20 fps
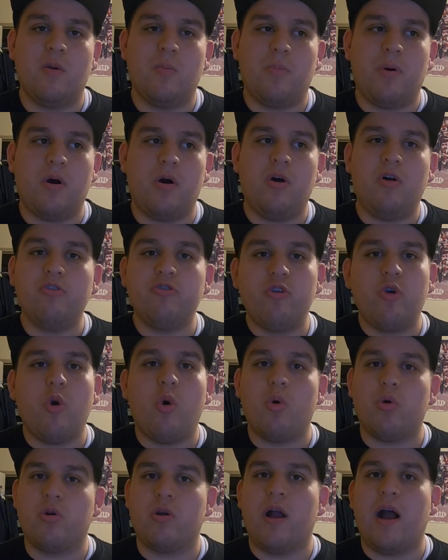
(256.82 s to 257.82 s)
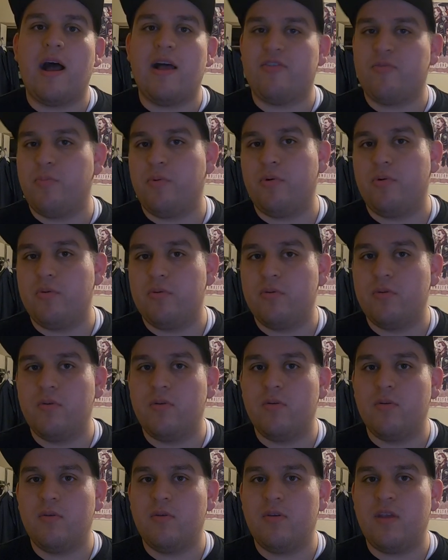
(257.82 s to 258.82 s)
Paul's core gospel
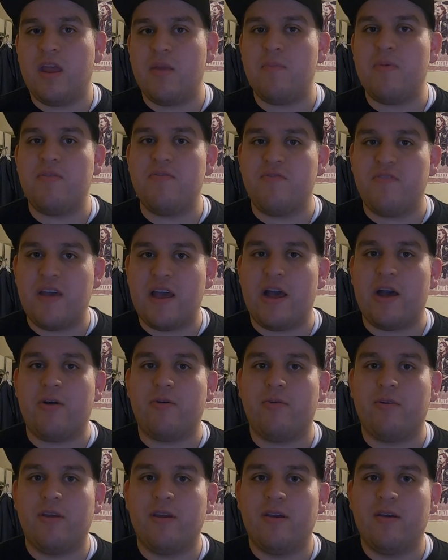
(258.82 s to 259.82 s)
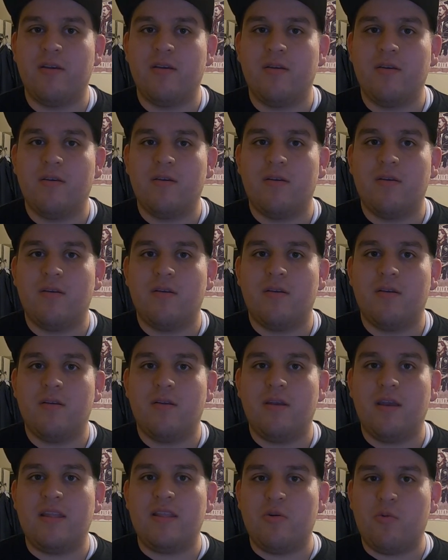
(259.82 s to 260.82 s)
can be found
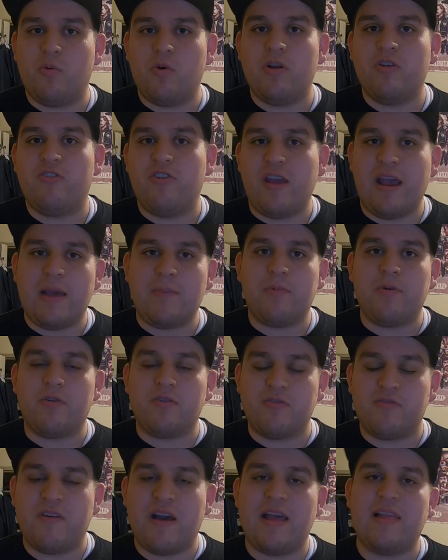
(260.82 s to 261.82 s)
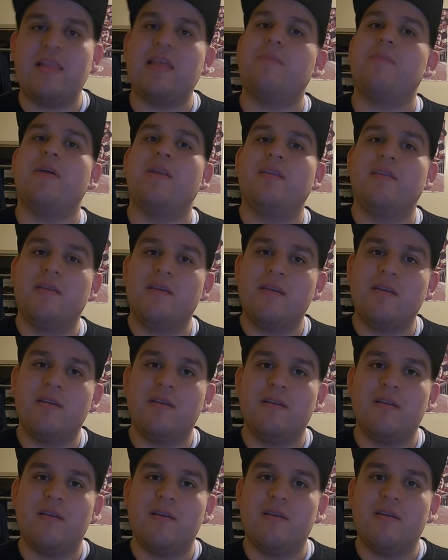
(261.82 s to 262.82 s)
in the one chapter of Philemon.
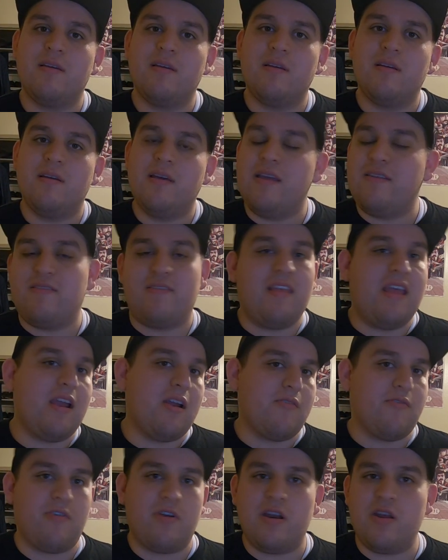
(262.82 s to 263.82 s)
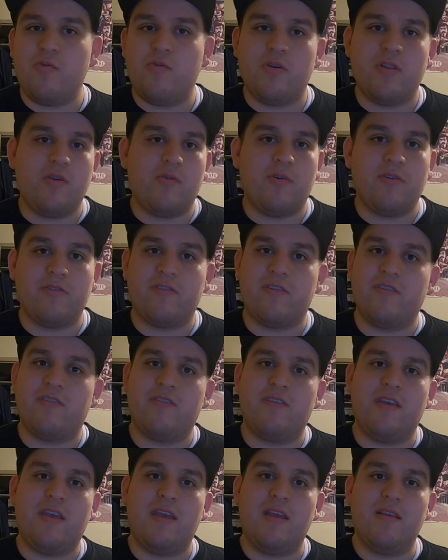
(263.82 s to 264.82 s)
It's there for anyone that wants to
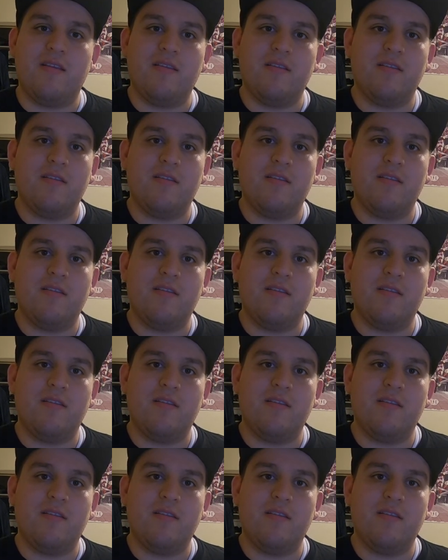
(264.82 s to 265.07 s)
see it.